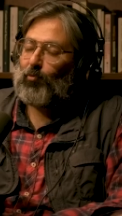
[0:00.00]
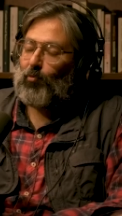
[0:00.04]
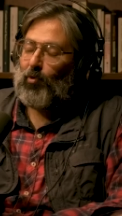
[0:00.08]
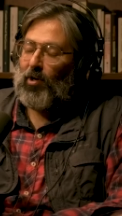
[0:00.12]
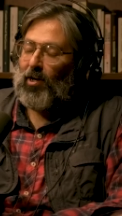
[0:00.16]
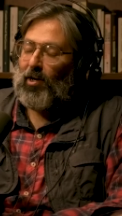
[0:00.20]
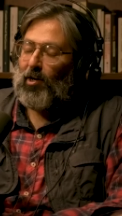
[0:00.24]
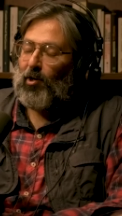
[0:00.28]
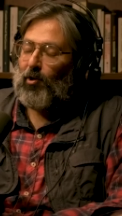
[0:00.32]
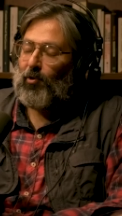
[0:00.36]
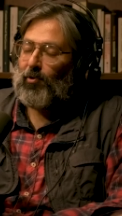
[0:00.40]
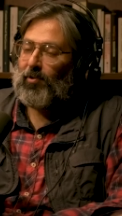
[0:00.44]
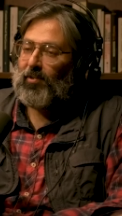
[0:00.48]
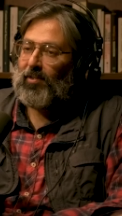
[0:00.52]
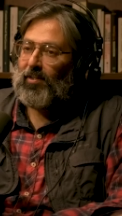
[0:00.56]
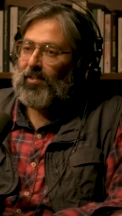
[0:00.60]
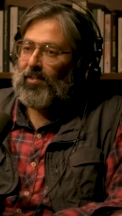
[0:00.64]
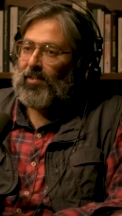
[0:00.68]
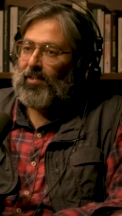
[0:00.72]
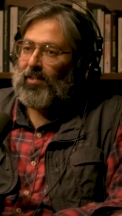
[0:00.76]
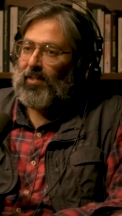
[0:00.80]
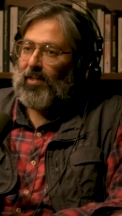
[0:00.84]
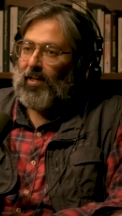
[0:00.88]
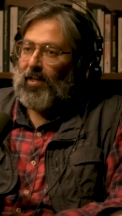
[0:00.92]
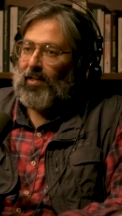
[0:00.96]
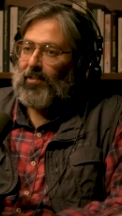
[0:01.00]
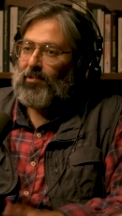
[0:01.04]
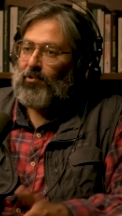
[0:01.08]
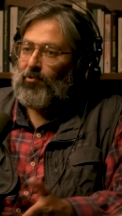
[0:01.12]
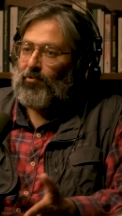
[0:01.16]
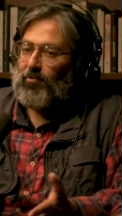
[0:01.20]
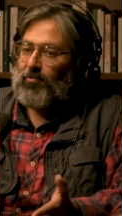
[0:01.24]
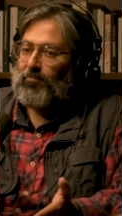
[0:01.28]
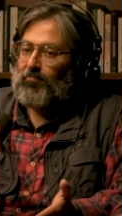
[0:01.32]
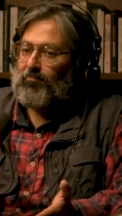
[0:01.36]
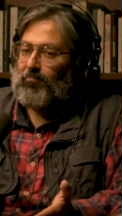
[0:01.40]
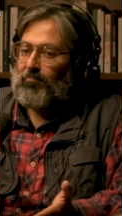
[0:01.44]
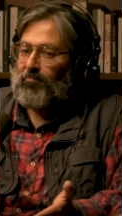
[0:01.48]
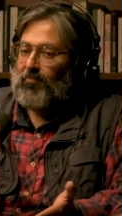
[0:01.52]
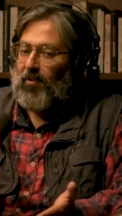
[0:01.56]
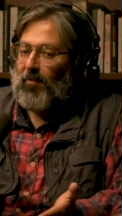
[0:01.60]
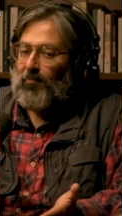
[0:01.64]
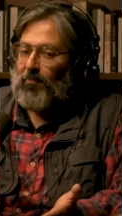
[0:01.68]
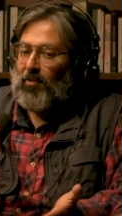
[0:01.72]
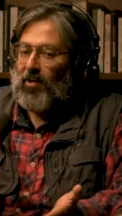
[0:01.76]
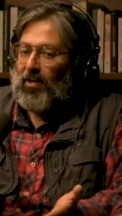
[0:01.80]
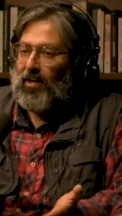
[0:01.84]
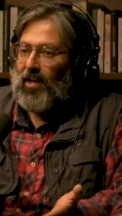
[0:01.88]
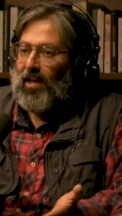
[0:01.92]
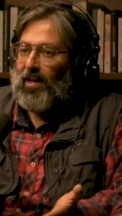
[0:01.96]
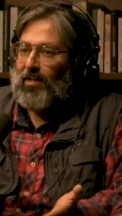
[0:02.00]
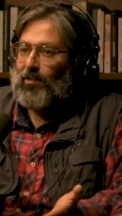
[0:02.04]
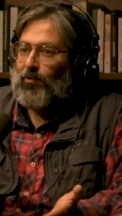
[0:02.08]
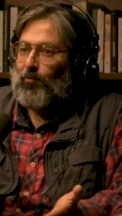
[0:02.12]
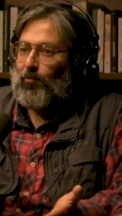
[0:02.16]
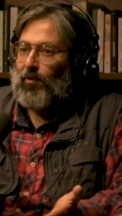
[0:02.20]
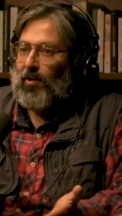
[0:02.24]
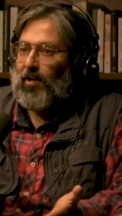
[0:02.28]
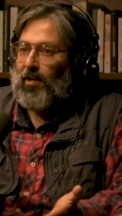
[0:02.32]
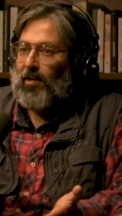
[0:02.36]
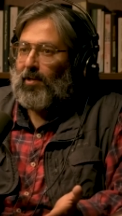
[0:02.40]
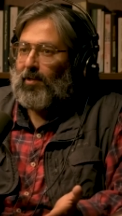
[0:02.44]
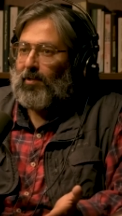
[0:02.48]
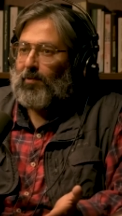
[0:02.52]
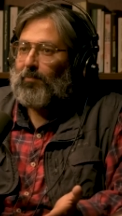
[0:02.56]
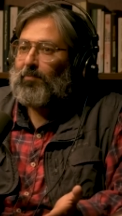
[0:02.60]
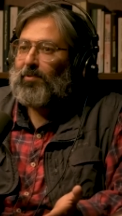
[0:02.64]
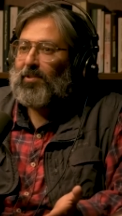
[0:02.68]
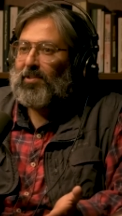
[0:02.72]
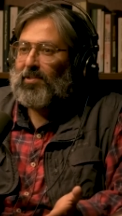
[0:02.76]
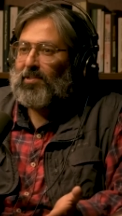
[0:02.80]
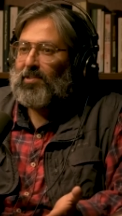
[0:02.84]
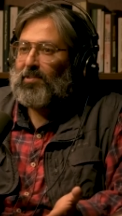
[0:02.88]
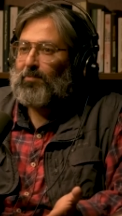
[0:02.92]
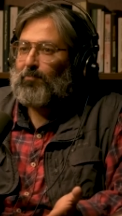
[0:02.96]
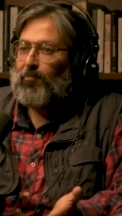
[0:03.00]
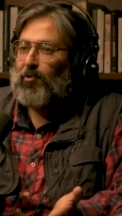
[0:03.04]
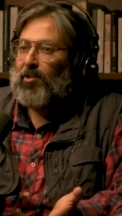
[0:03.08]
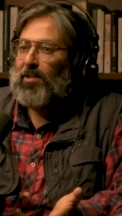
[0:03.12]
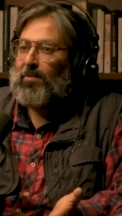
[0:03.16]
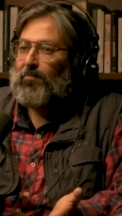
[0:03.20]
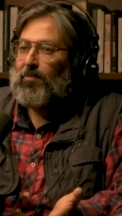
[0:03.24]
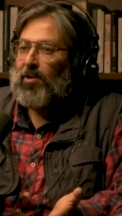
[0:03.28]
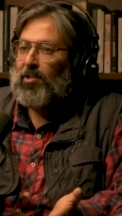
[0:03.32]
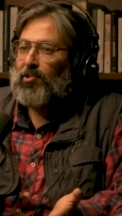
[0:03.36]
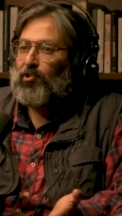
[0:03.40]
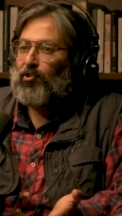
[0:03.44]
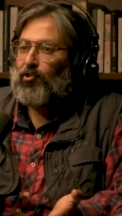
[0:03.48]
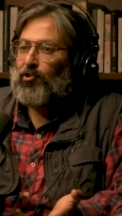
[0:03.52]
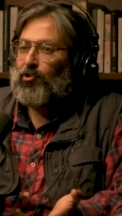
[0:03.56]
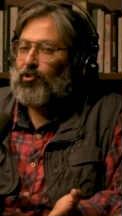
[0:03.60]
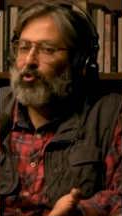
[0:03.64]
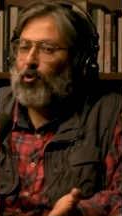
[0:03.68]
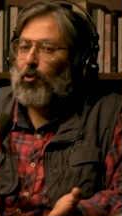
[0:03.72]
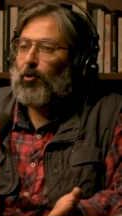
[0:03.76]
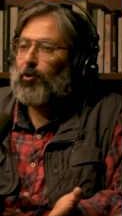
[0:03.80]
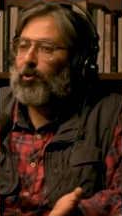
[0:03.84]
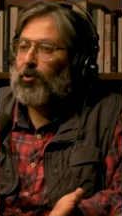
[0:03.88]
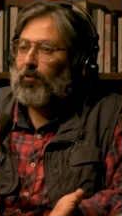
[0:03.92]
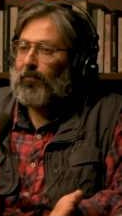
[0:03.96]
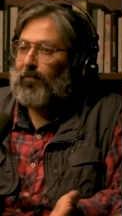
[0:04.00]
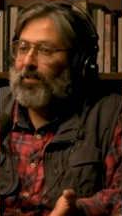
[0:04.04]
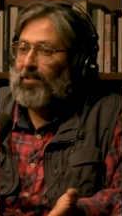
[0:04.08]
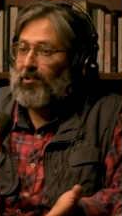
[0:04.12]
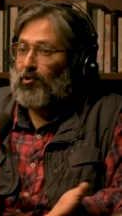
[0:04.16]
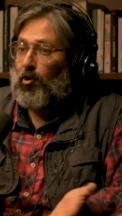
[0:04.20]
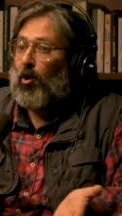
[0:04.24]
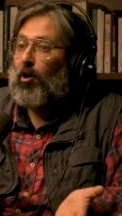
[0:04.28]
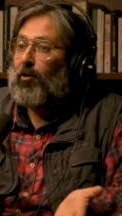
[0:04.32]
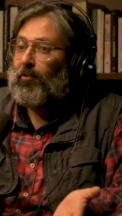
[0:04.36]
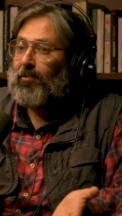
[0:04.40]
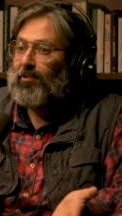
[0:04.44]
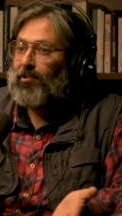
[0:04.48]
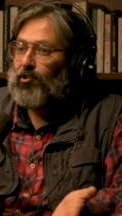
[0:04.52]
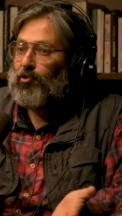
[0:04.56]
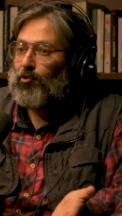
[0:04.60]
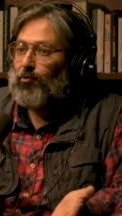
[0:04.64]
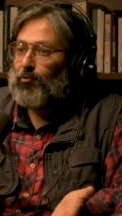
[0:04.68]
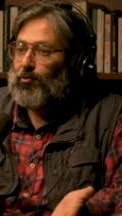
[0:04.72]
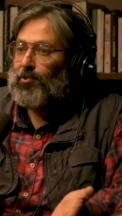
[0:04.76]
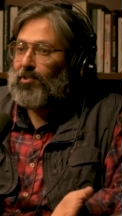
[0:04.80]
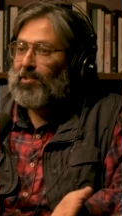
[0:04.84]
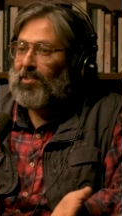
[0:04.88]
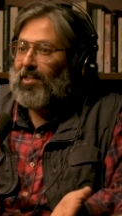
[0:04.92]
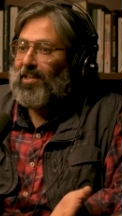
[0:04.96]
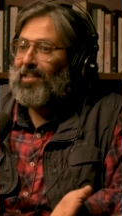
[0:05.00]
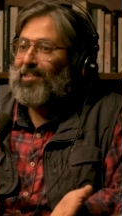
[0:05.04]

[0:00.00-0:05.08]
Wow. And you're from the land where a beer is pretty much thought of as orange juice.